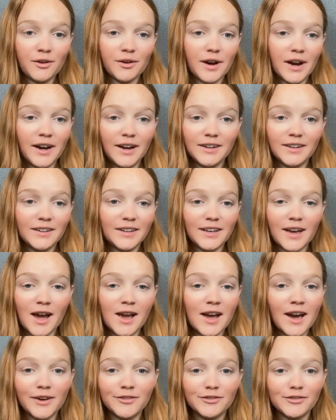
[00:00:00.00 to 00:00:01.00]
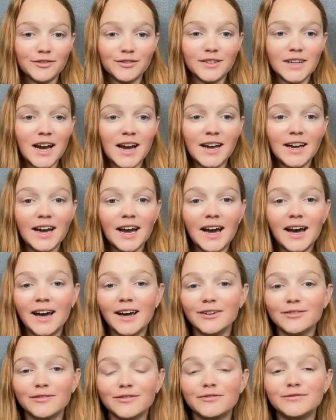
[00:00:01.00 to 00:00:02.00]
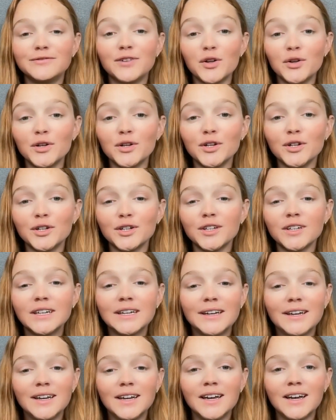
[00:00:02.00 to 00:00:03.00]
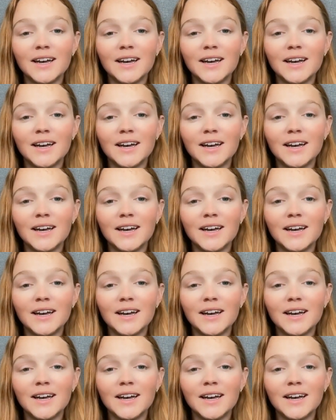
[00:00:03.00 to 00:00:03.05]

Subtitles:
I have full